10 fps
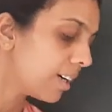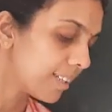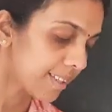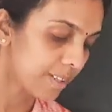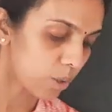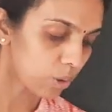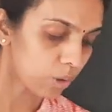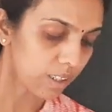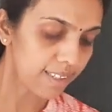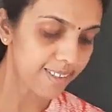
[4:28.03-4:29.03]
A
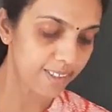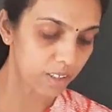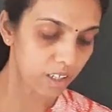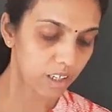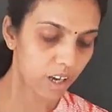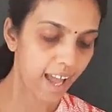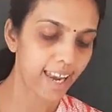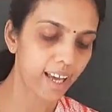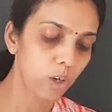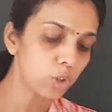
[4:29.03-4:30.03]
stone is
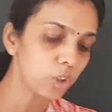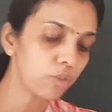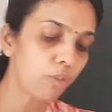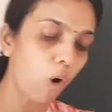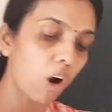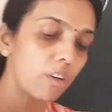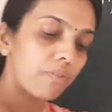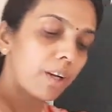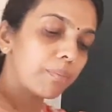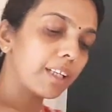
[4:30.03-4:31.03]
allowed to fall
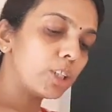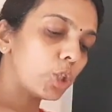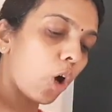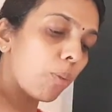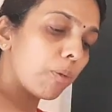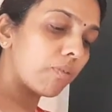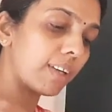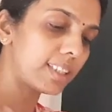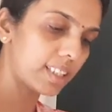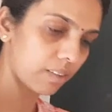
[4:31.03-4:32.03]
from the top of
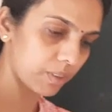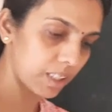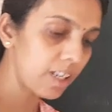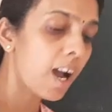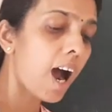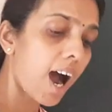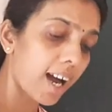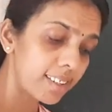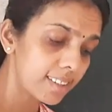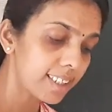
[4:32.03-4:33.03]
a tower
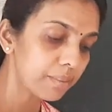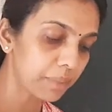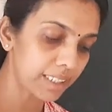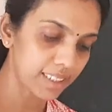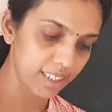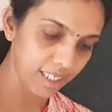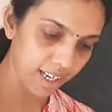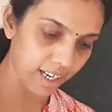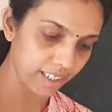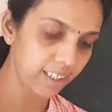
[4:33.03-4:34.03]
100 meter
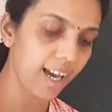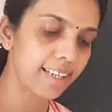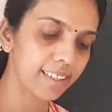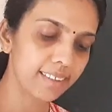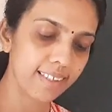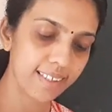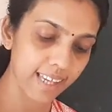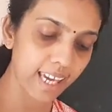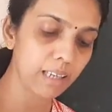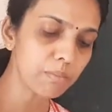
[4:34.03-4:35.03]
high and at the
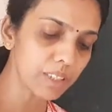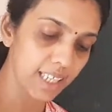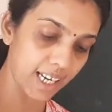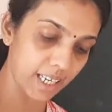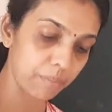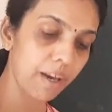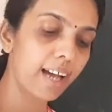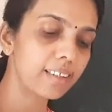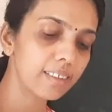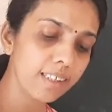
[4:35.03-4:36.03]
same time
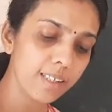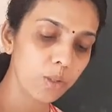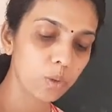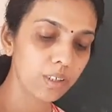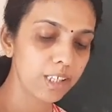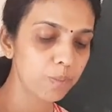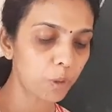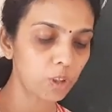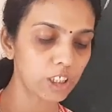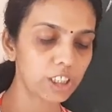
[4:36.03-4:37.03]
another stone is
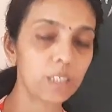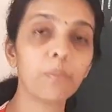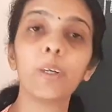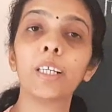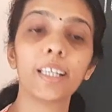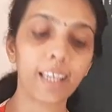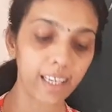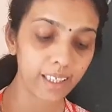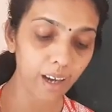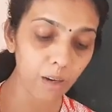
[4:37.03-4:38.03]
projected
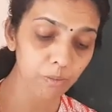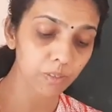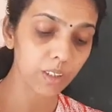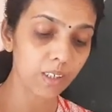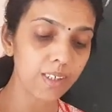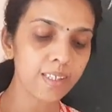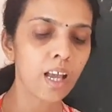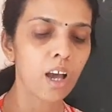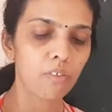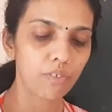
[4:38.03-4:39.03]
vertically upwards
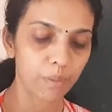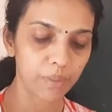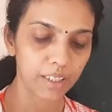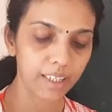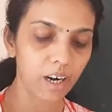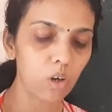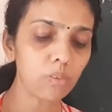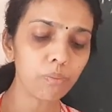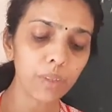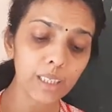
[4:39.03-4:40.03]
from the
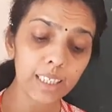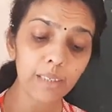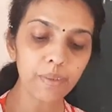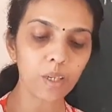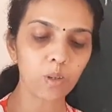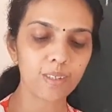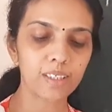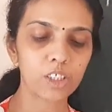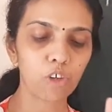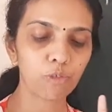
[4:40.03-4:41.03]
ground with a
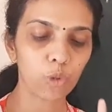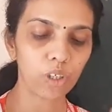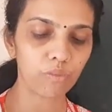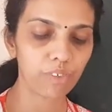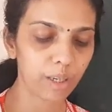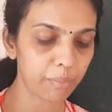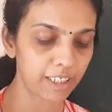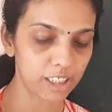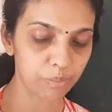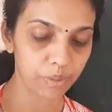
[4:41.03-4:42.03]
velocity of 25
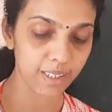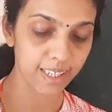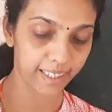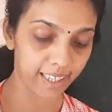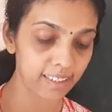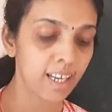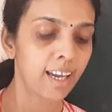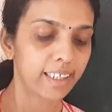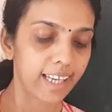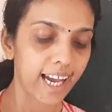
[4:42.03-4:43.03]
meter per second.
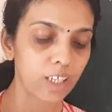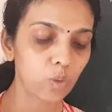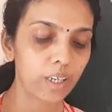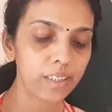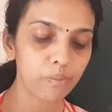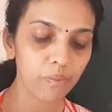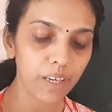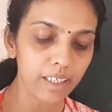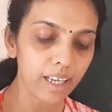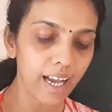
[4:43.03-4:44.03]
Calculate
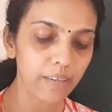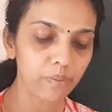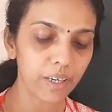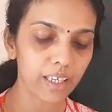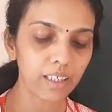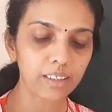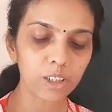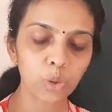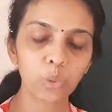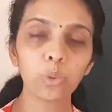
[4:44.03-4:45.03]
when and where the
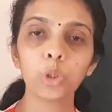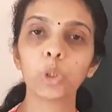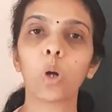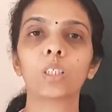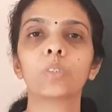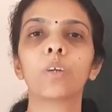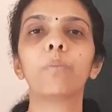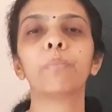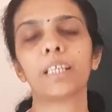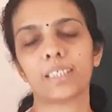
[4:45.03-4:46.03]
two stones will
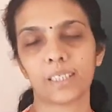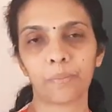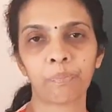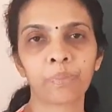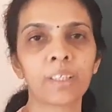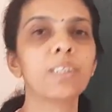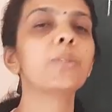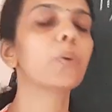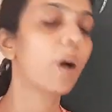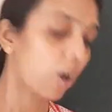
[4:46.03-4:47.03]
meet.
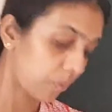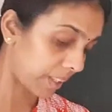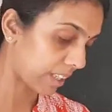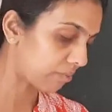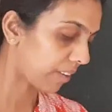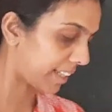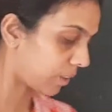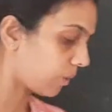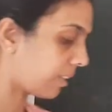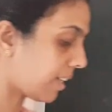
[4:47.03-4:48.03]
So how we can find
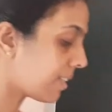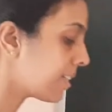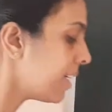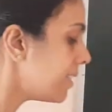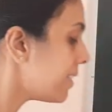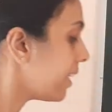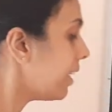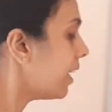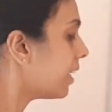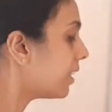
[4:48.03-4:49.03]
out this?
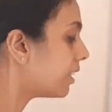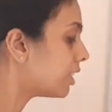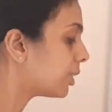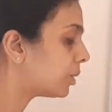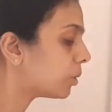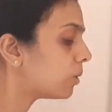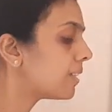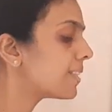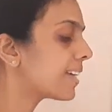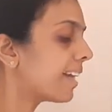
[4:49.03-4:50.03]
See, a stone
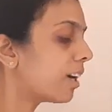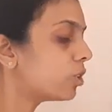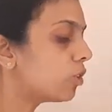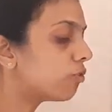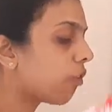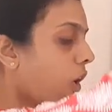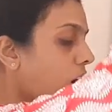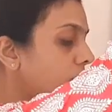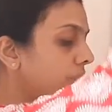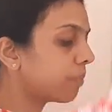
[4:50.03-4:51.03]
is allowed to
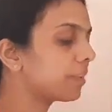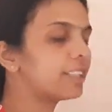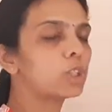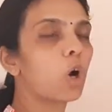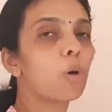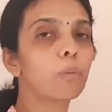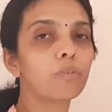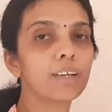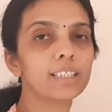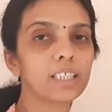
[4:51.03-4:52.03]
fall from the top
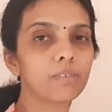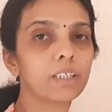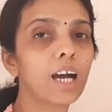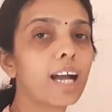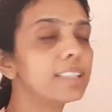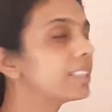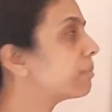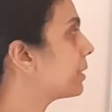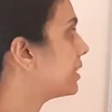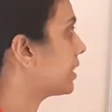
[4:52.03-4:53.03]
of a tower
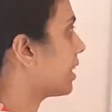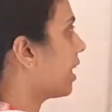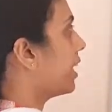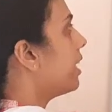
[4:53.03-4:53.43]
100 meter high.